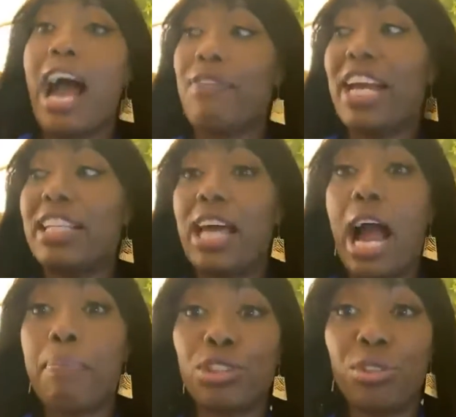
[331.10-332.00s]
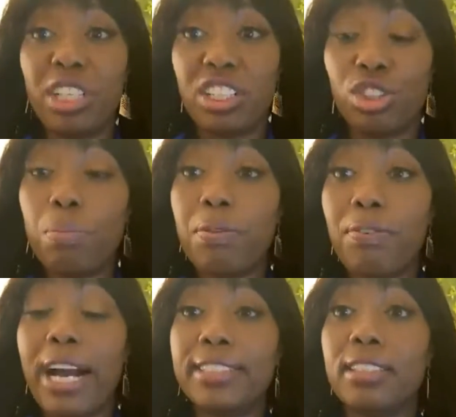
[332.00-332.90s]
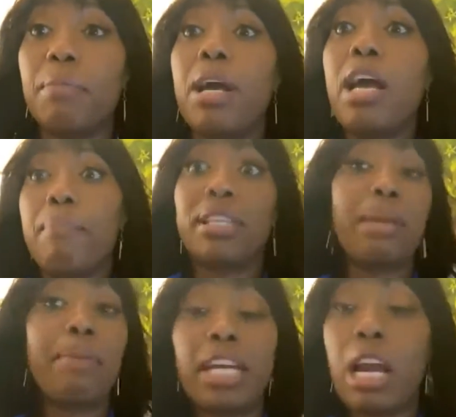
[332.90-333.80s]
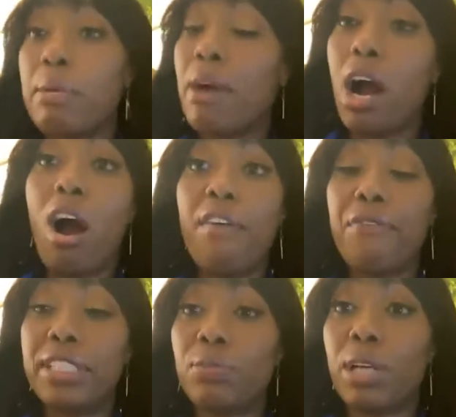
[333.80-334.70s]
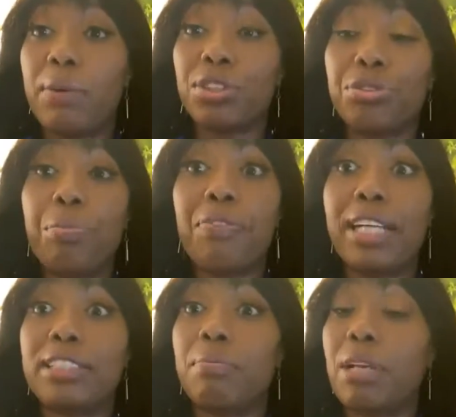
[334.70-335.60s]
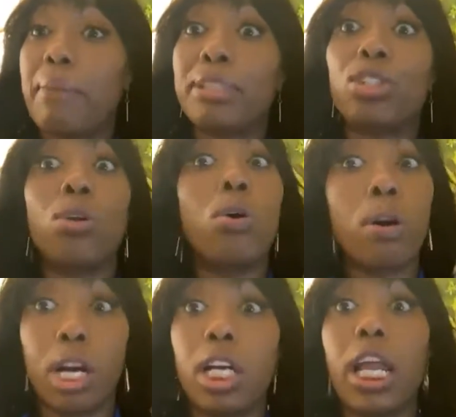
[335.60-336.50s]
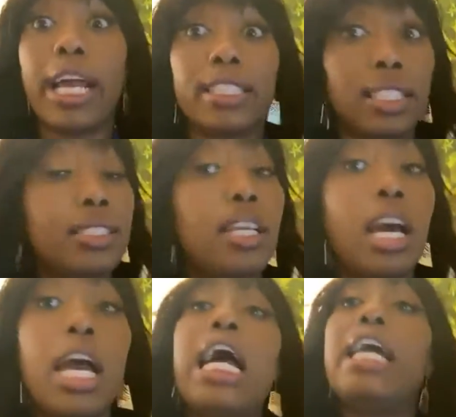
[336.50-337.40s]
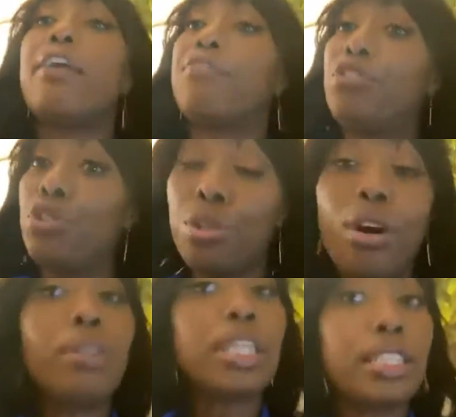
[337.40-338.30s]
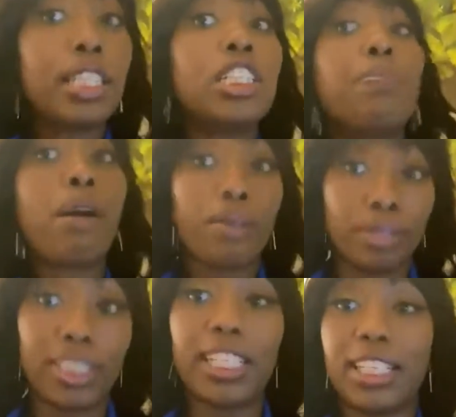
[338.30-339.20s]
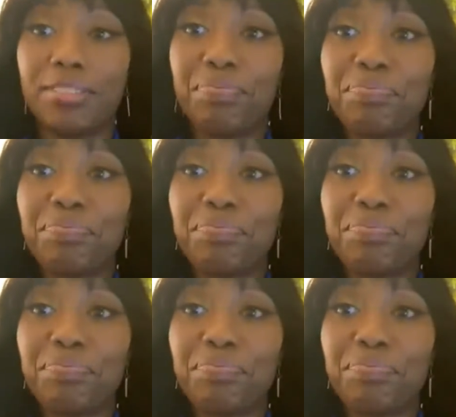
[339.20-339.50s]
I've had the opportunity to supervise them, but they may come in my office when I was a supervisor and be like, Ms. Laura, like this, if you don't get this person,